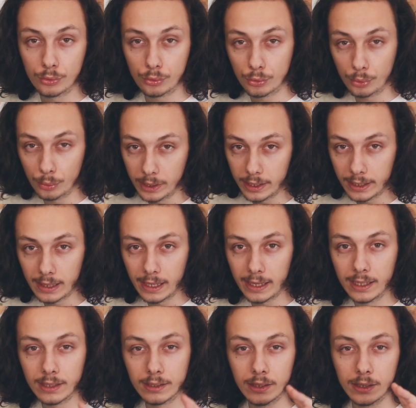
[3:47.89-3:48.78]
trick,
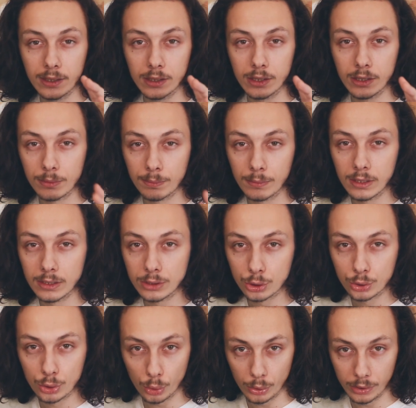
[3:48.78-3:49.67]
like a
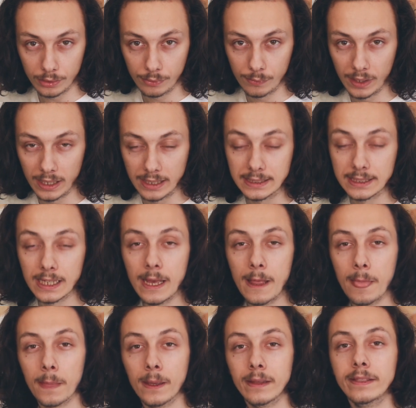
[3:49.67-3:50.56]
short advice.
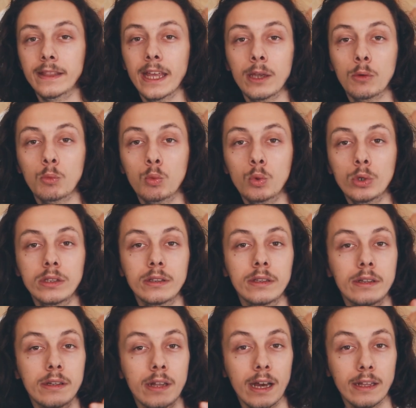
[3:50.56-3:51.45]
They
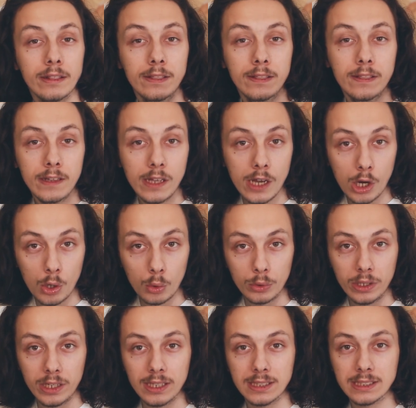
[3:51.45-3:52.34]
would not
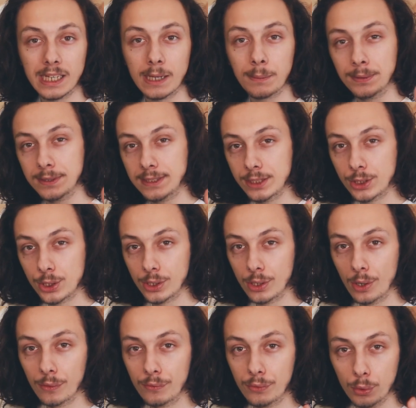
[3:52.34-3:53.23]
know the exact
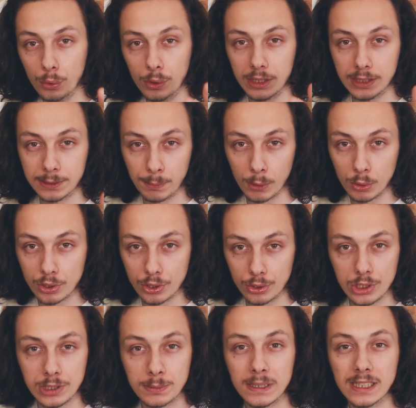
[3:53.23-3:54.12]
position of your
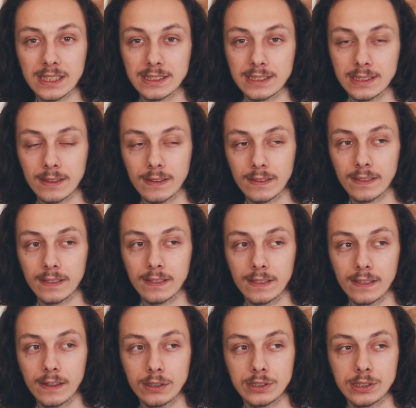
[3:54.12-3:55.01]
exposure just because
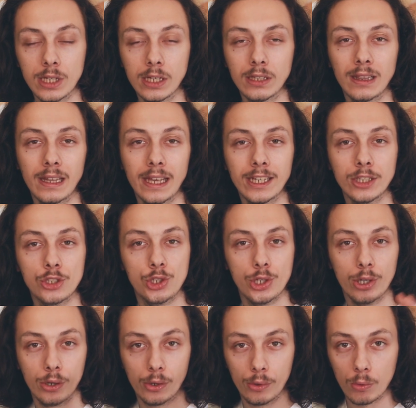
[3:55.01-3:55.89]
there's not like a
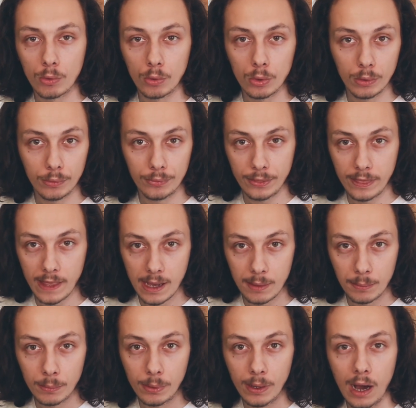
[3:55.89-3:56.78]
general rule of
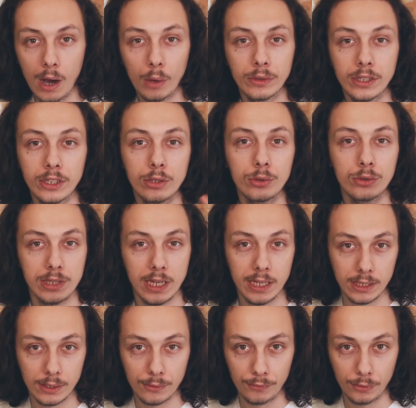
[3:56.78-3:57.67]
thumb how did you
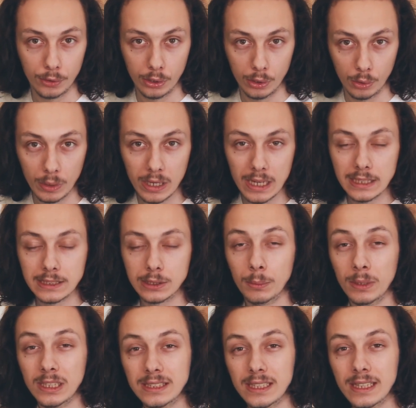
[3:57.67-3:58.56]
take the photo.
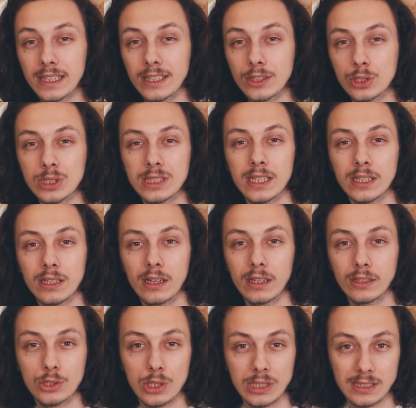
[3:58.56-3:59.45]
So basically just
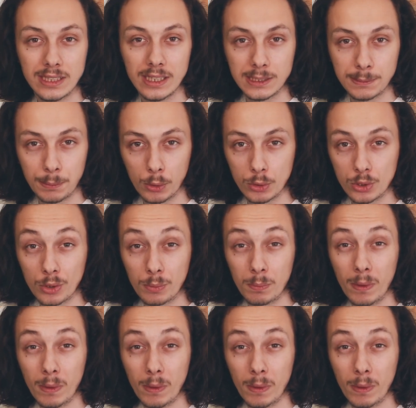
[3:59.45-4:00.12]
adjust the exposure